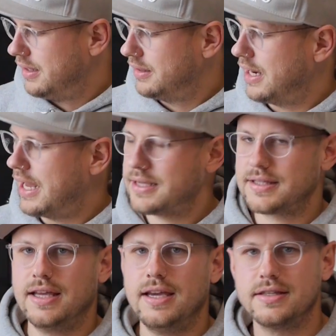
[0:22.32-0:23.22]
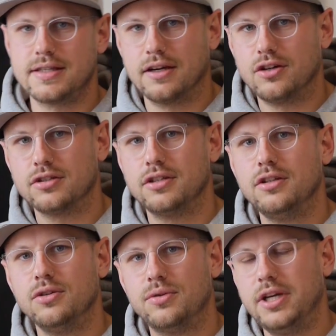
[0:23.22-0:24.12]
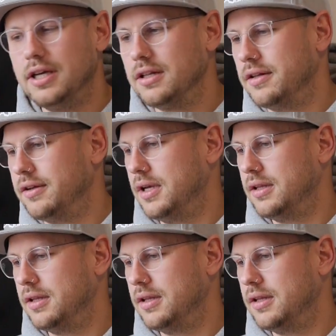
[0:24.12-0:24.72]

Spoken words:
In the last days I got a new reel.